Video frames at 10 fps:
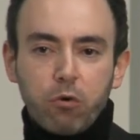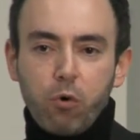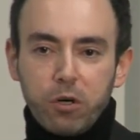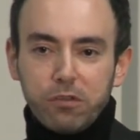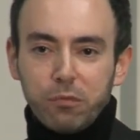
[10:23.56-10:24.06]

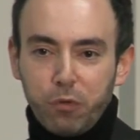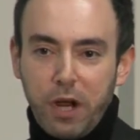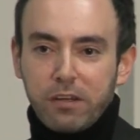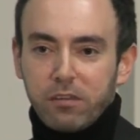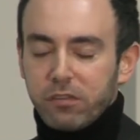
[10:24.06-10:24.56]
courts
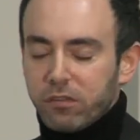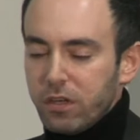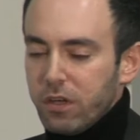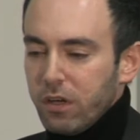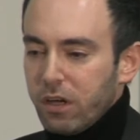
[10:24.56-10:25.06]
practice,
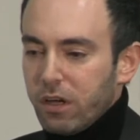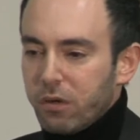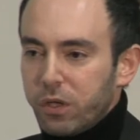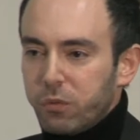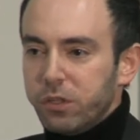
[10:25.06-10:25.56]

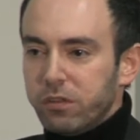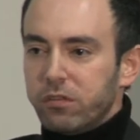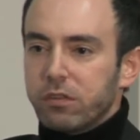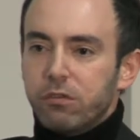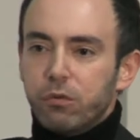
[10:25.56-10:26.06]
we're
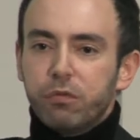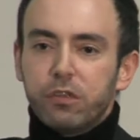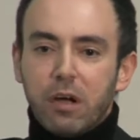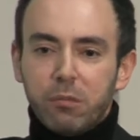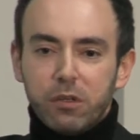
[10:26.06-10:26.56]
witnessing two
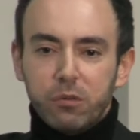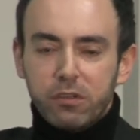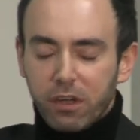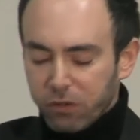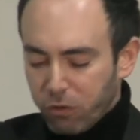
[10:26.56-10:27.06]
phenomena,
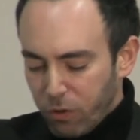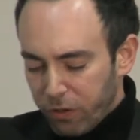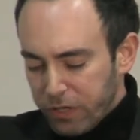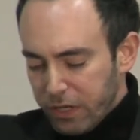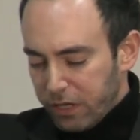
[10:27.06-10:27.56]
which I
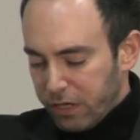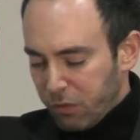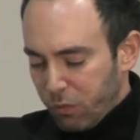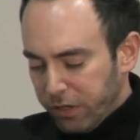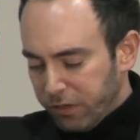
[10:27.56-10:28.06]
call
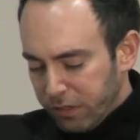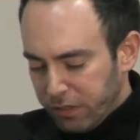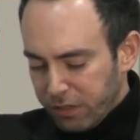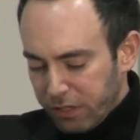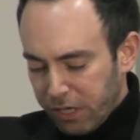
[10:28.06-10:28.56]

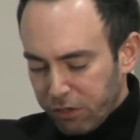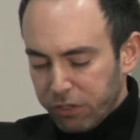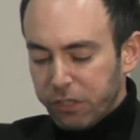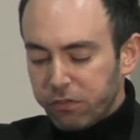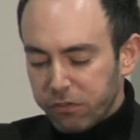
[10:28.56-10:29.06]

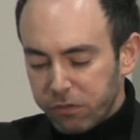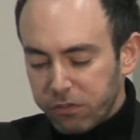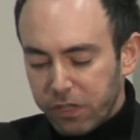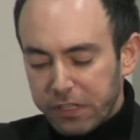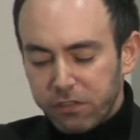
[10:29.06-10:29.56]

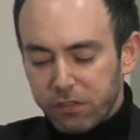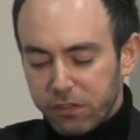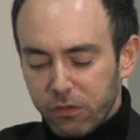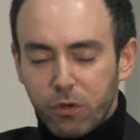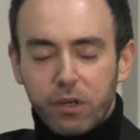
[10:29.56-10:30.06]

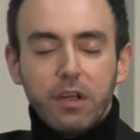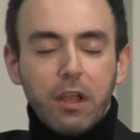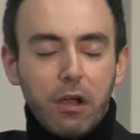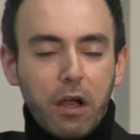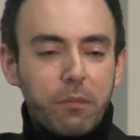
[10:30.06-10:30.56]
historization or
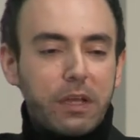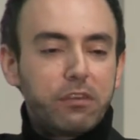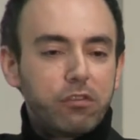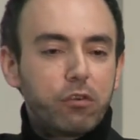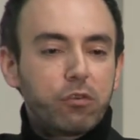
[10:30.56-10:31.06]

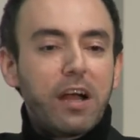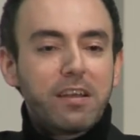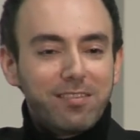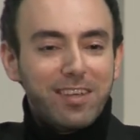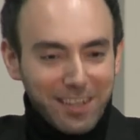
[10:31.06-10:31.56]

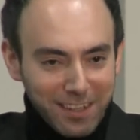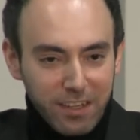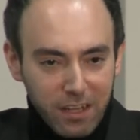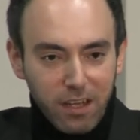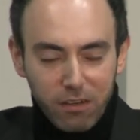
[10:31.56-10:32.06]
historizing,
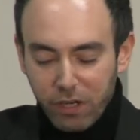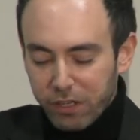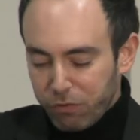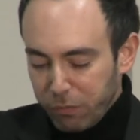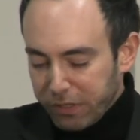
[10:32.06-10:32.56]

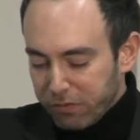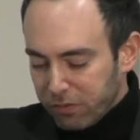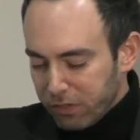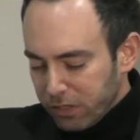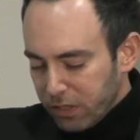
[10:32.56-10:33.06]
right, from
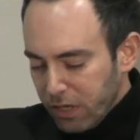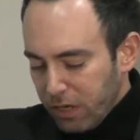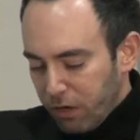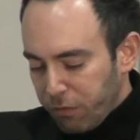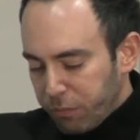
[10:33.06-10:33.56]
history,
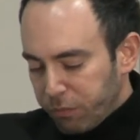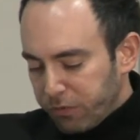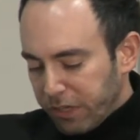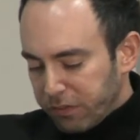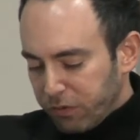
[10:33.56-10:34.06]
of the
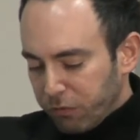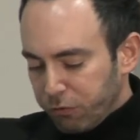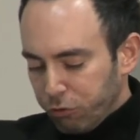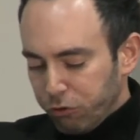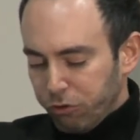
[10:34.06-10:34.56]
protection
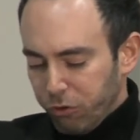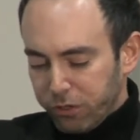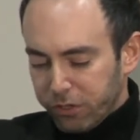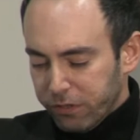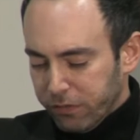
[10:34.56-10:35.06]
of Jewish
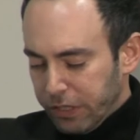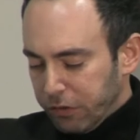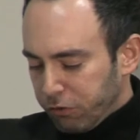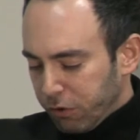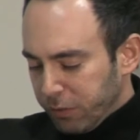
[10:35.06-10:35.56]
honor
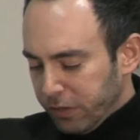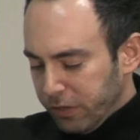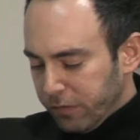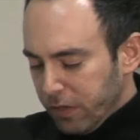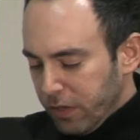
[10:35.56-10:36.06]
in
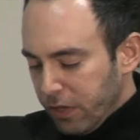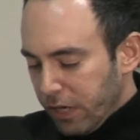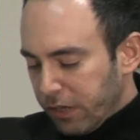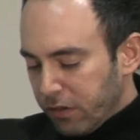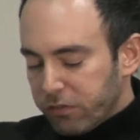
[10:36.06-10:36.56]
Germany.
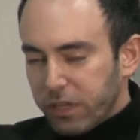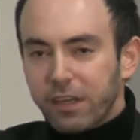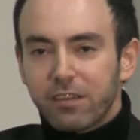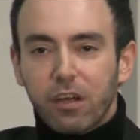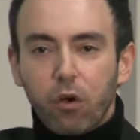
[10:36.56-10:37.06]
And the
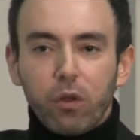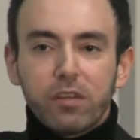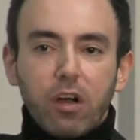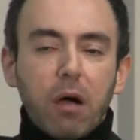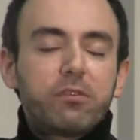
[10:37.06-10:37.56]
second, I
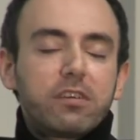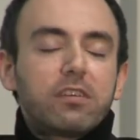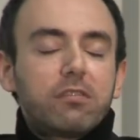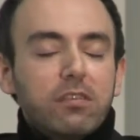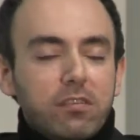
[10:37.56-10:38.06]
call it
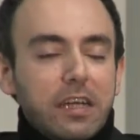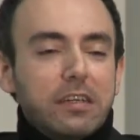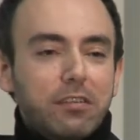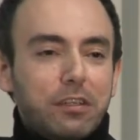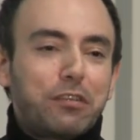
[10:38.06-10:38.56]

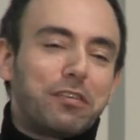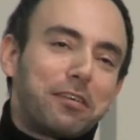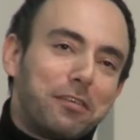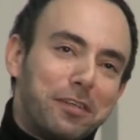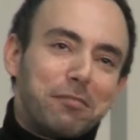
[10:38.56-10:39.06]
objectivization. It's
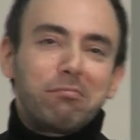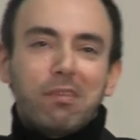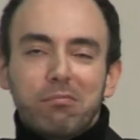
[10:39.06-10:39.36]
actually